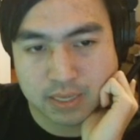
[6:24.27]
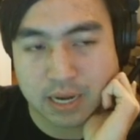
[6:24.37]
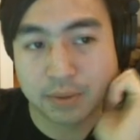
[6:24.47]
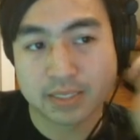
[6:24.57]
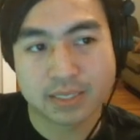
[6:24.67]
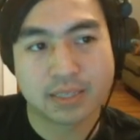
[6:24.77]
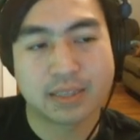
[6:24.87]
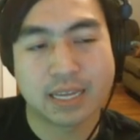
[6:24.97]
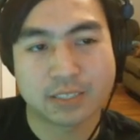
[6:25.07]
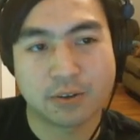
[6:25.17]
Anyways,
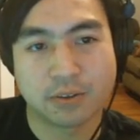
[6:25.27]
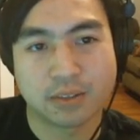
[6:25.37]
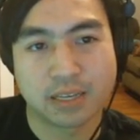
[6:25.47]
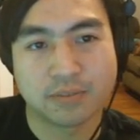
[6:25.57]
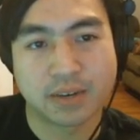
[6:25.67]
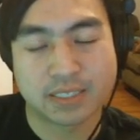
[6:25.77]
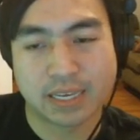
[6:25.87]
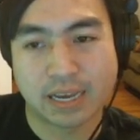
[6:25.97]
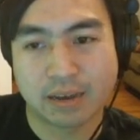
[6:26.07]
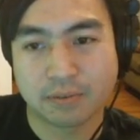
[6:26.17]
that's all the advice
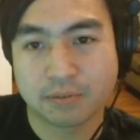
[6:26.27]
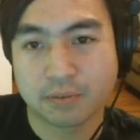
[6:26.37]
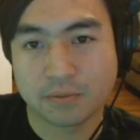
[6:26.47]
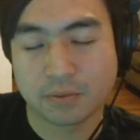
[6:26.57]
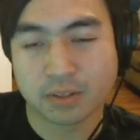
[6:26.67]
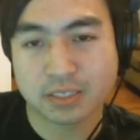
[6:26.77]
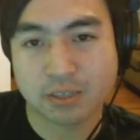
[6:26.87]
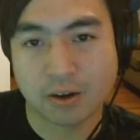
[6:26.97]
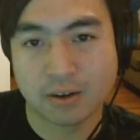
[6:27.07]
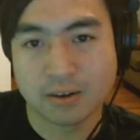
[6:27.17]
I have for this
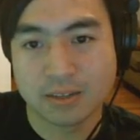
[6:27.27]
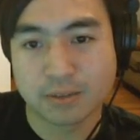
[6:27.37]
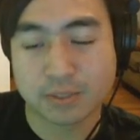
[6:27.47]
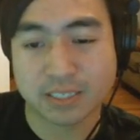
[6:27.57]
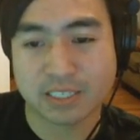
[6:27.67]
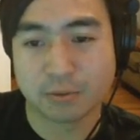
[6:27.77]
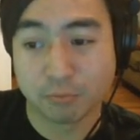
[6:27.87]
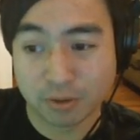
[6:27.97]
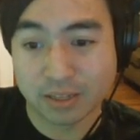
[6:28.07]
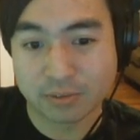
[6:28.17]
chart. This is actually a
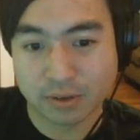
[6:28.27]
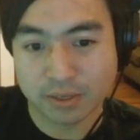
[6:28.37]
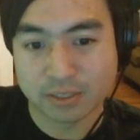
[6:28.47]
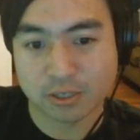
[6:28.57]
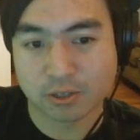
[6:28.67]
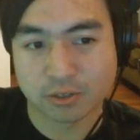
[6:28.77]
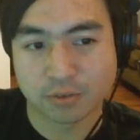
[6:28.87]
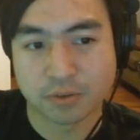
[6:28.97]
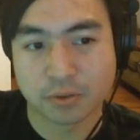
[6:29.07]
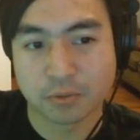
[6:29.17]
really, really good chart to
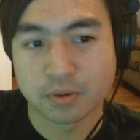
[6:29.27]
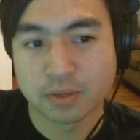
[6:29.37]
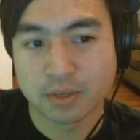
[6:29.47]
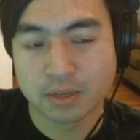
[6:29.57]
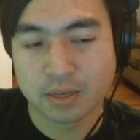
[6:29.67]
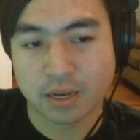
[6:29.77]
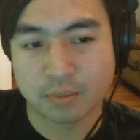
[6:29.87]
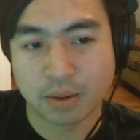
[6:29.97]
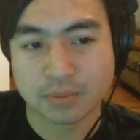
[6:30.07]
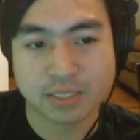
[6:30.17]
review.
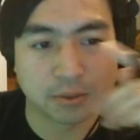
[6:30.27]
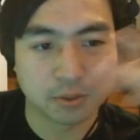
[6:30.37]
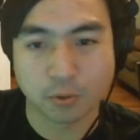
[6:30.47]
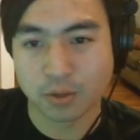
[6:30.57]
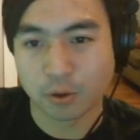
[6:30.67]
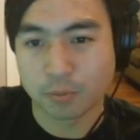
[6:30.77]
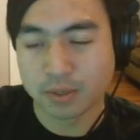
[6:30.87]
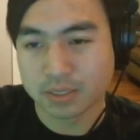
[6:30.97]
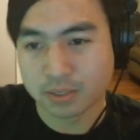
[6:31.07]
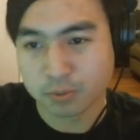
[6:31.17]
I'm still totally
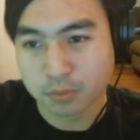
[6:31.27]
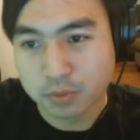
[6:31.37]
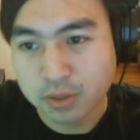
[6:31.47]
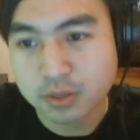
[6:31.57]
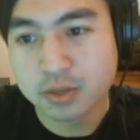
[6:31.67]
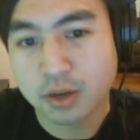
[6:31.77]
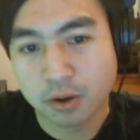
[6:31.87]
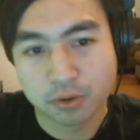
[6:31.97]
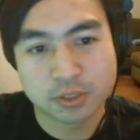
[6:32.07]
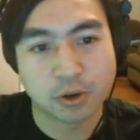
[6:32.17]
open to
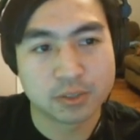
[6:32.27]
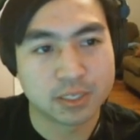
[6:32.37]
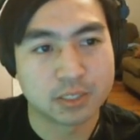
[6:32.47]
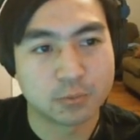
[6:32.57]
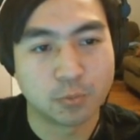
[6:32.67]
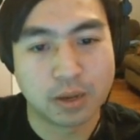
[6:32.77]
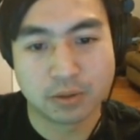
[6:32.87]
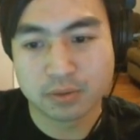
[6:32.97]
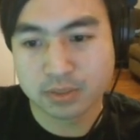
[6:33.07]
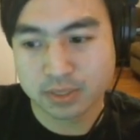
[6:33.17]
other charts as
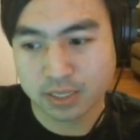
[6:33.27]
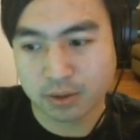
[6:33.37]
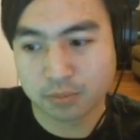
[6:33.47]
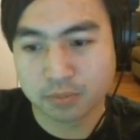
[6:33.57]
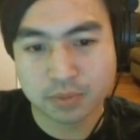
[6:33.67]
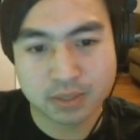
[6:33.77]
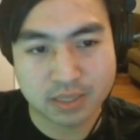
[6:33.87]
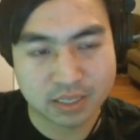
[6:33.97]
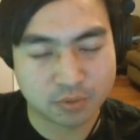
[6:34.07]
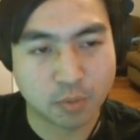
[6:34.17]
well, so
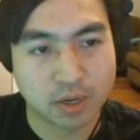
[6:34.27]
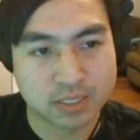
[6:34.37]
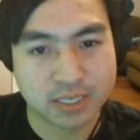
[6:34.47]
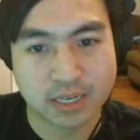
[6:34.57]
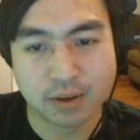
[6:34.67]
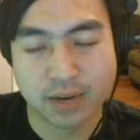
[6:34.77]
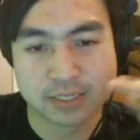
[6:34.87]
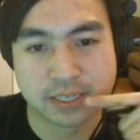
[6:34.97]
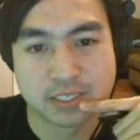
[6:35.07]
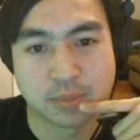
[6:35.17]
thanks for watching. I'll
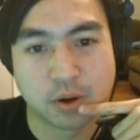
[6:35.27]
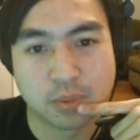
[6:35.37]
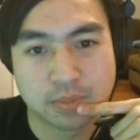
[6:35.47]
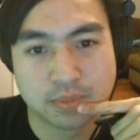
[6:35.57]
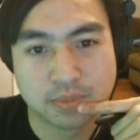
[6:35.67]
catch you guys tomorrow.